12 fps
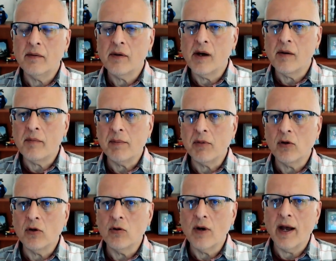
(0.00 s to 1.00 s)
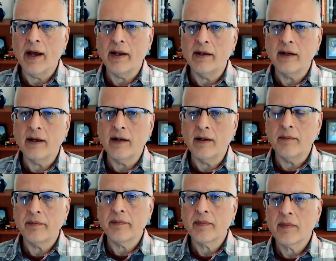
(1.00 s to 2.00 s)
People who had
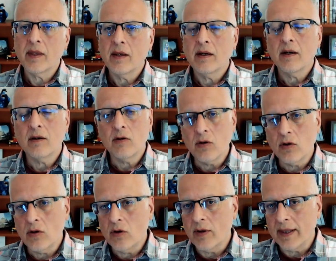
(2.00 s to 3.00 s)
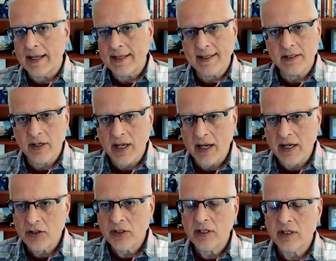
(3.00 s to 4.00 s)
less
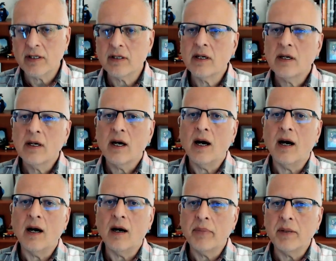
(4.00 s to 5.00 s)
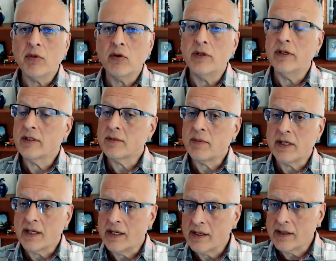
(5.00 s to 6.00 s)
education, people who didn't speak
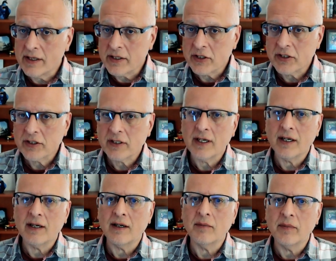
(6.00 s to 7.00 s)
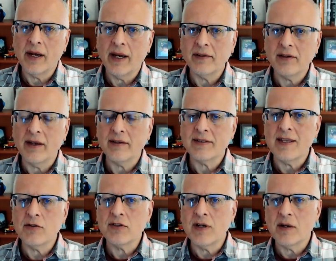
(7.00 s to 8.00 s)
English, as
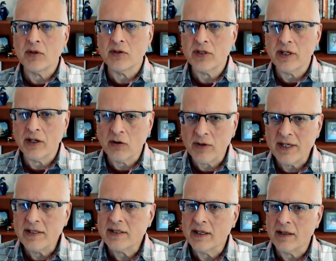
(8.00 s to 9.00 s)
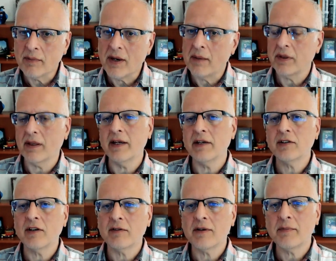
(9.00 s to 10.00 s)
those numbers increased in the population
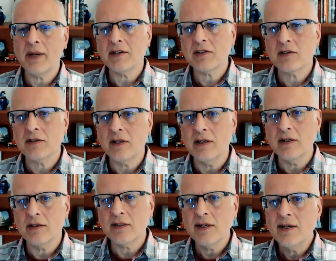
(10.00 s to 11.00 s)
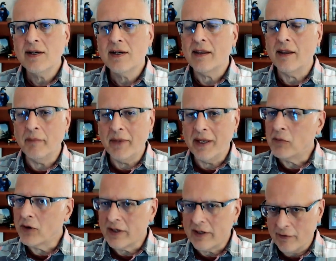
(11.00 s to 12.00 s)
over the past 30 years, it made it
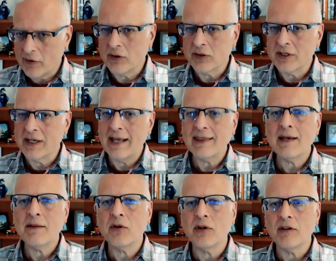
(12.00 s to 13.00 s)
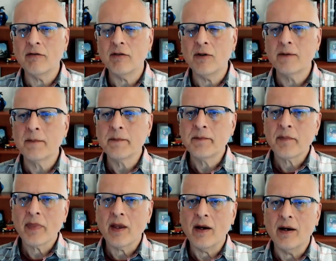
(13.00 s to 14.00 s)
more difficult to get them on the phone.
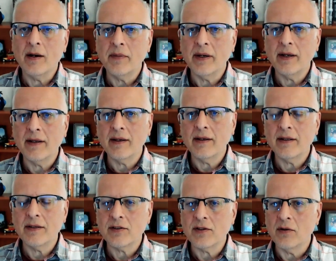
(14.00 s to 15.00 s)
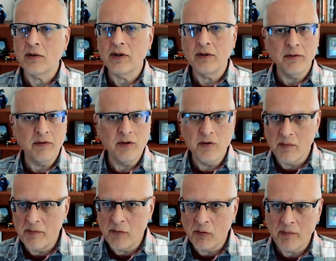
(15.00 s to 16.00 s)
And so,
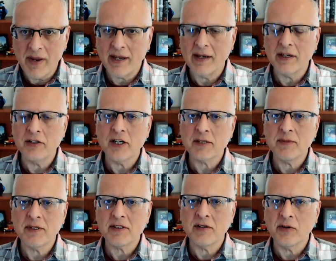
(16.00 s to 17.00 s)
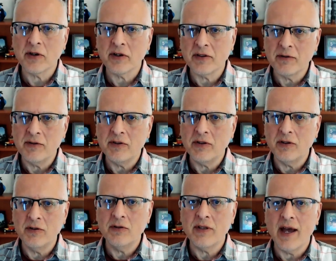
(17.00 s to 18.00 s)
we're making adjustments in order to
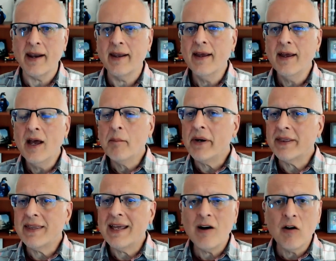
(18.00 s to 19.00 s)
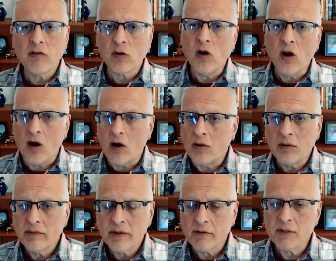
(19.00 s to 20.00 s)
do that. But then
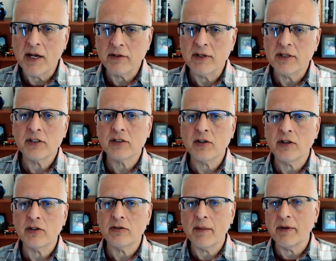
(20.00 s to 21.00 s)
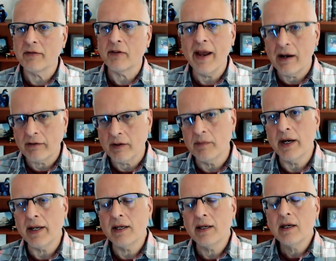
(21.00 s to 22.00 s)
overall, the response rates just started dropping for everybody.